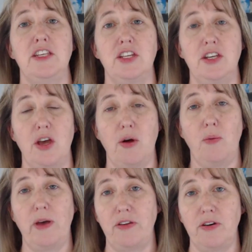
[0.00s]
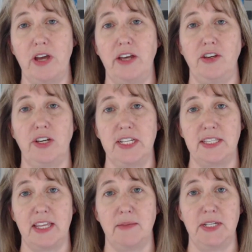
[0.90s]
to know whether or not you're going to
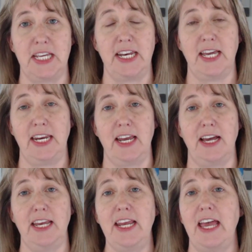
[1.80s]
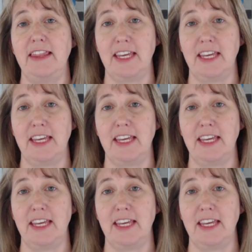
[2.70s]
send them a 1099. And